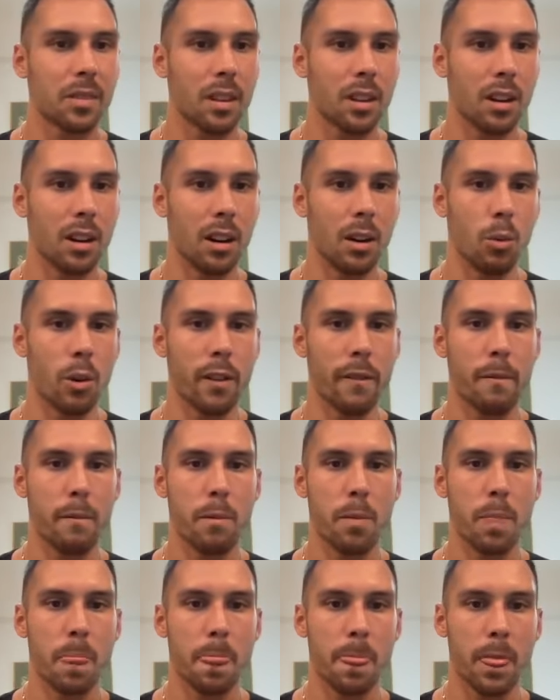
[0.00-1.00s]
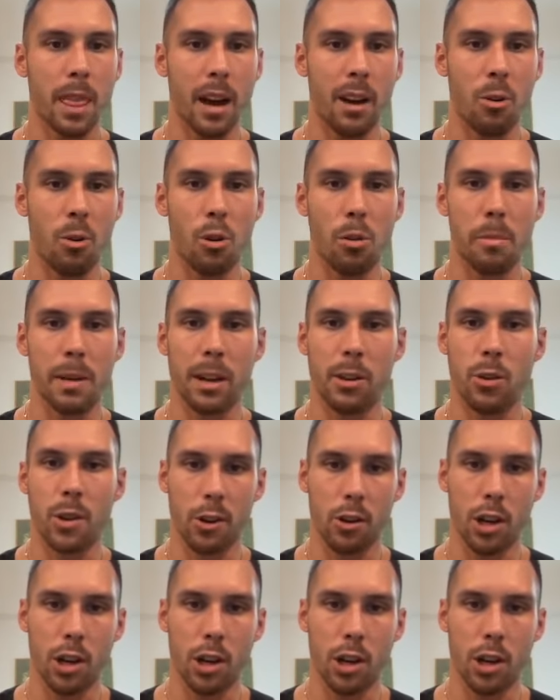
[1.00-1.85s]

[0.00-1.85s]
What if that whole Bitcoin